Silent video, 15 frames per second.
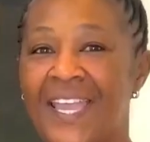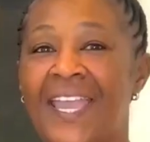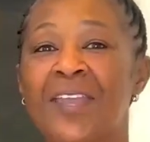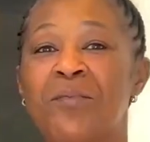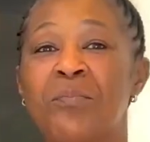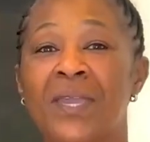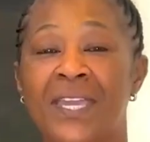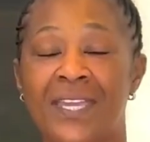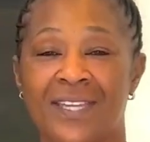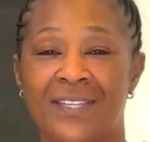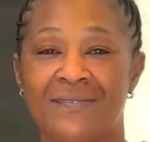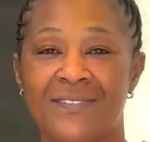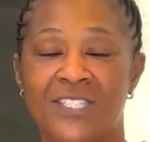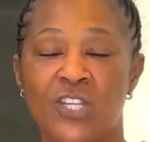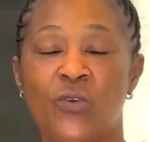
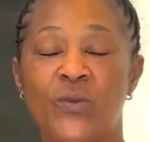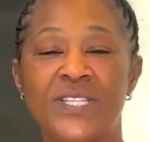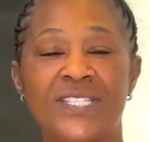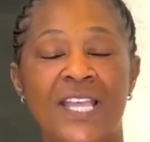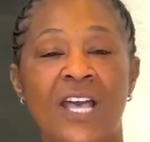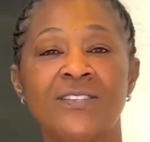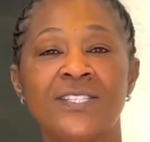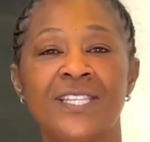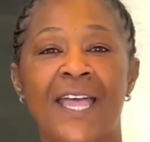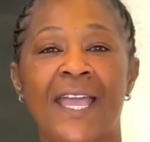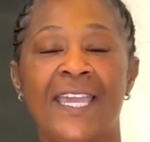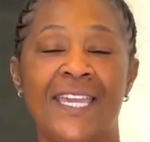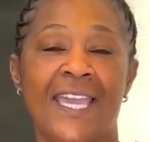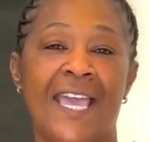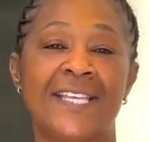Amen. So it sounds
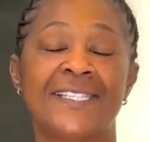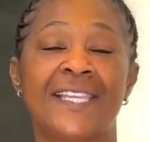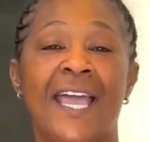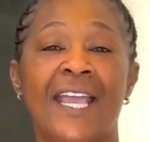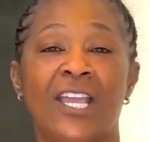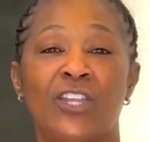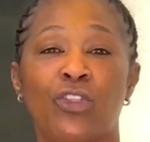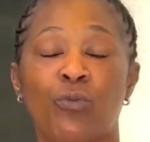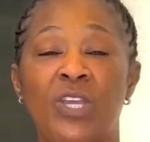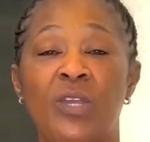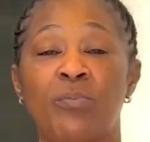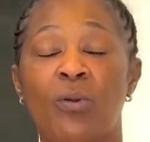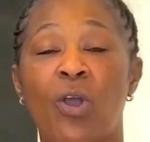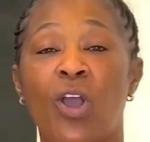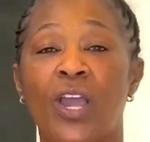like he has like a
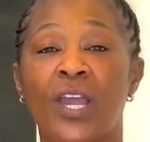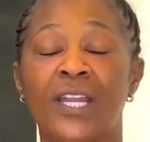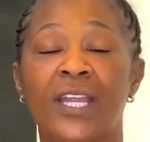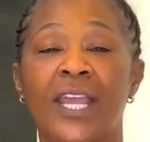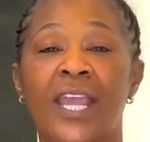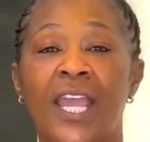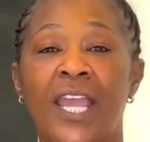three-part,